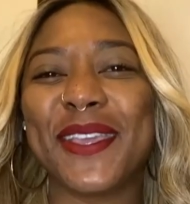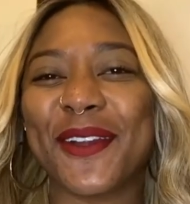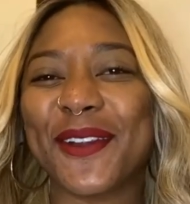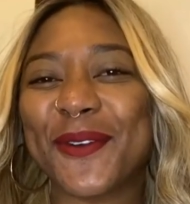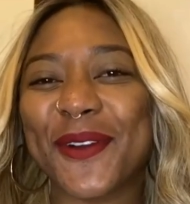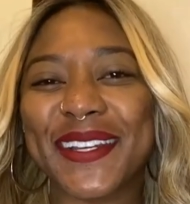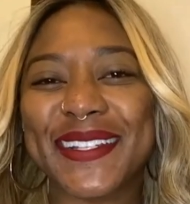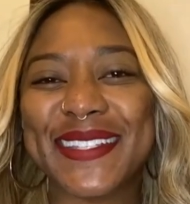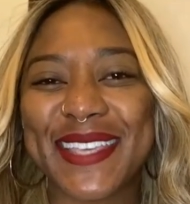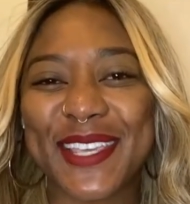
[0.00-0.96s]
we are an
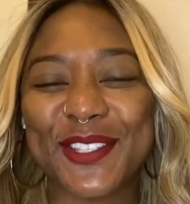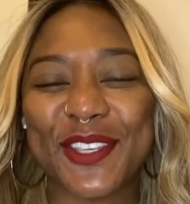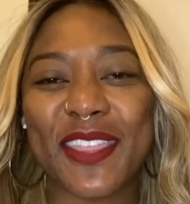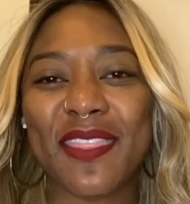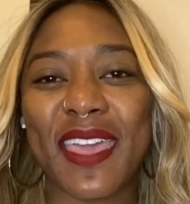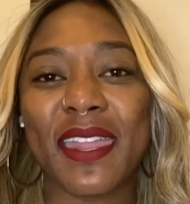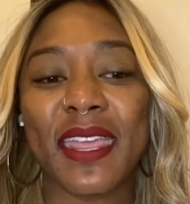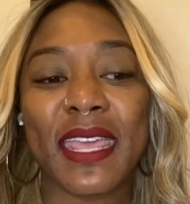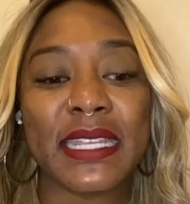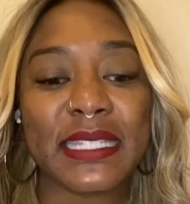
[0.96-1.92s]
organization that
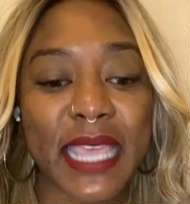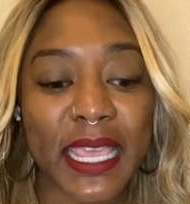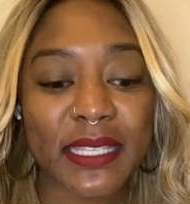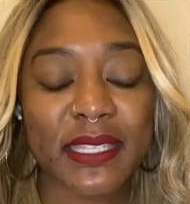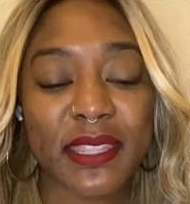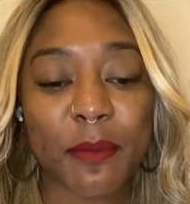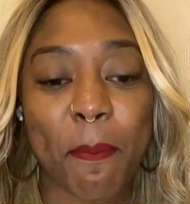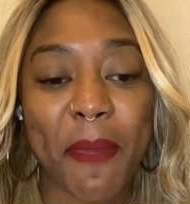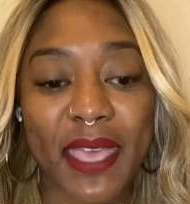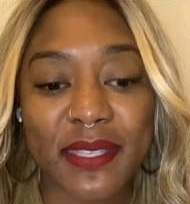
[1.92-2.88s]
takes the
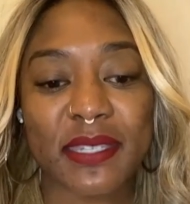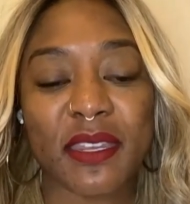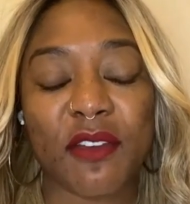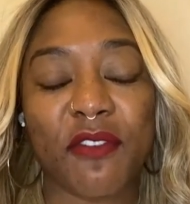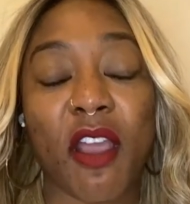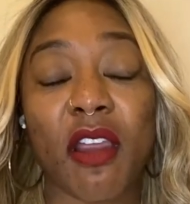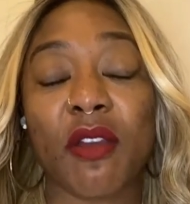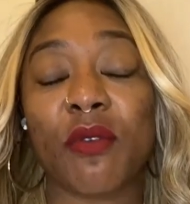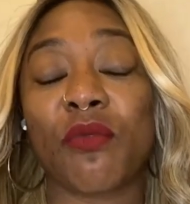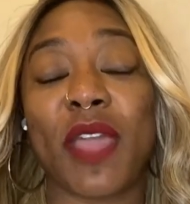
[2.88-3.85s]
best of
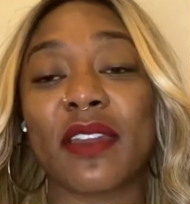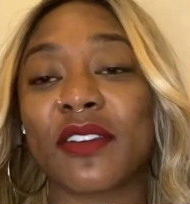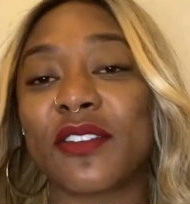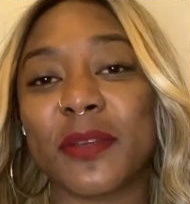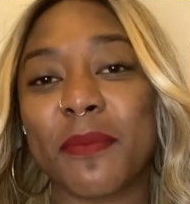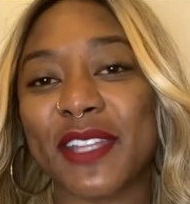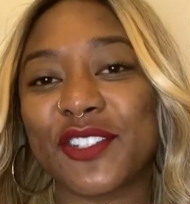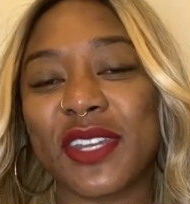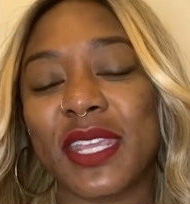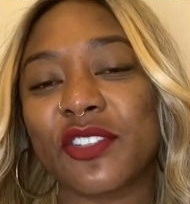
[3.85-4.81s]
our radical
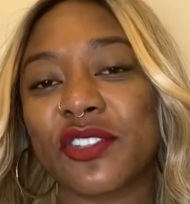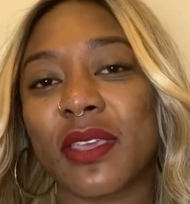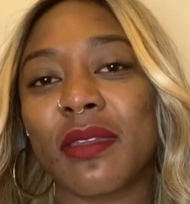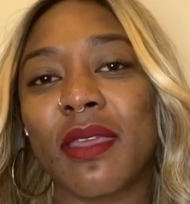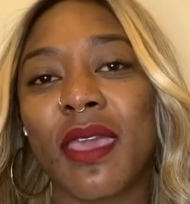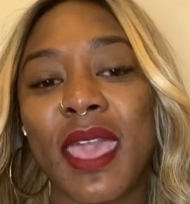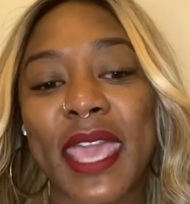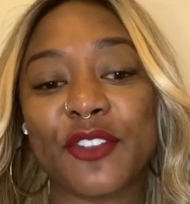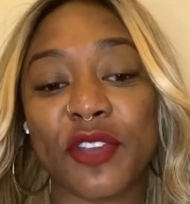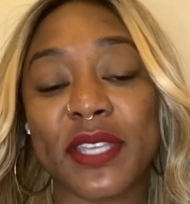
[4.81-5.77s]
imagination
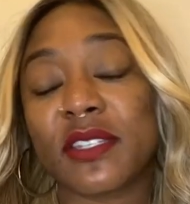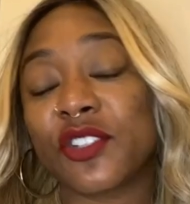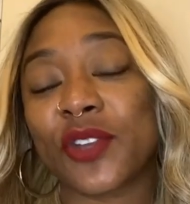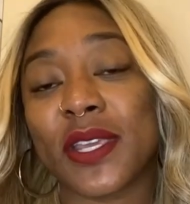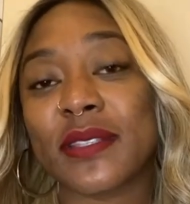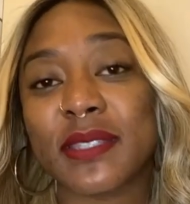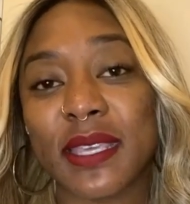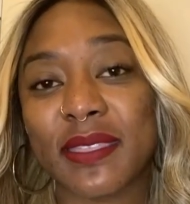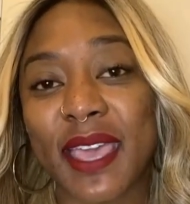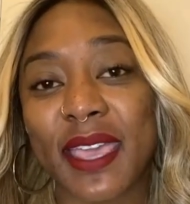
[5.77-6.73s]
and tries to
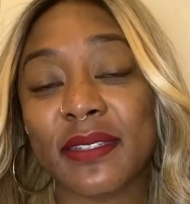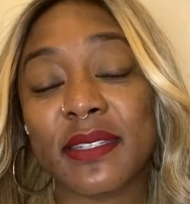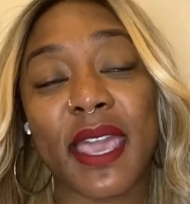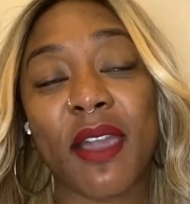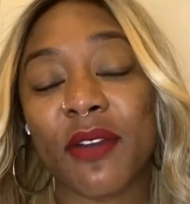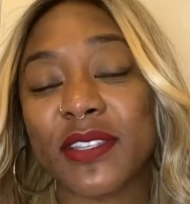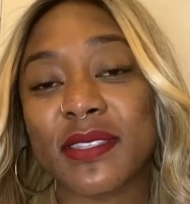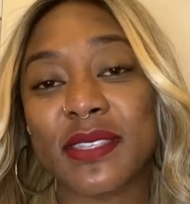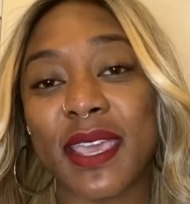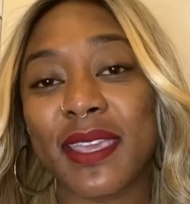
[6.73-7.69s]
translate that into how our
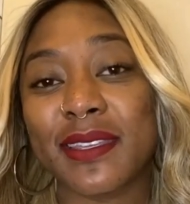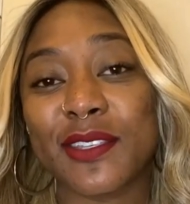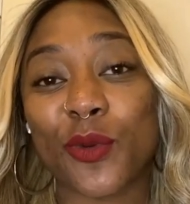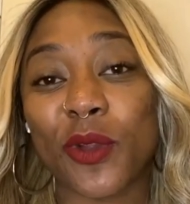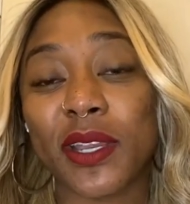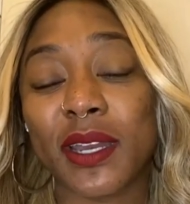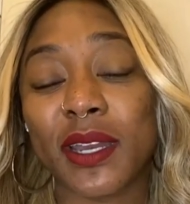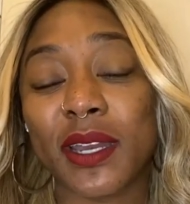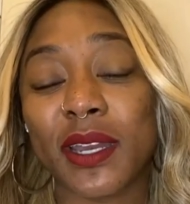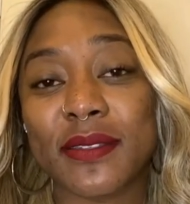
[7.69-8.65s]
society is
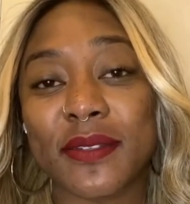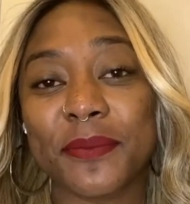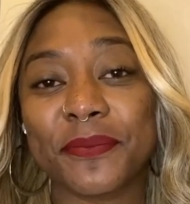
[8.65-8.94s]
organized